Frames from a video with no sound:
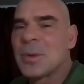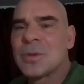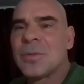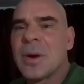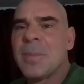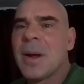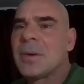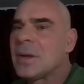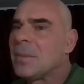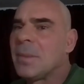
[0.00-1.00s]
those
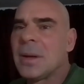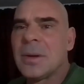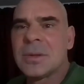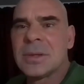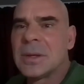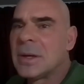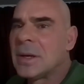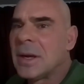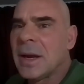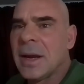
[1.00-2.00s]
40-pound dumbbells
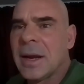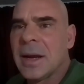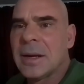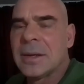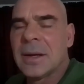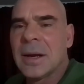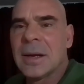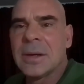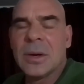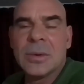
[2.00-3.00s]
and,
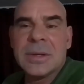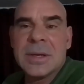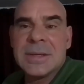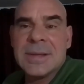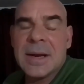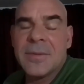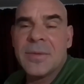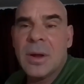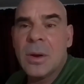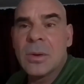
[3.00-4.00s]
did a set of
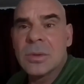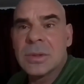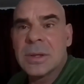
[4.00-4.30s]
those.